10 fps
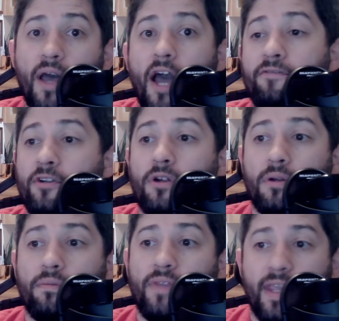
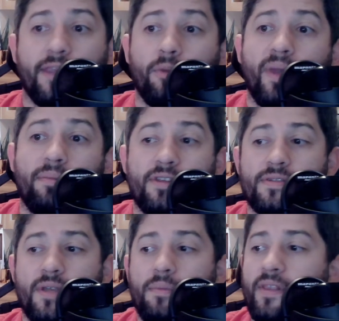after they kill
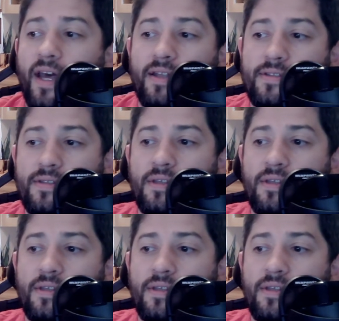babies. I mean, that is,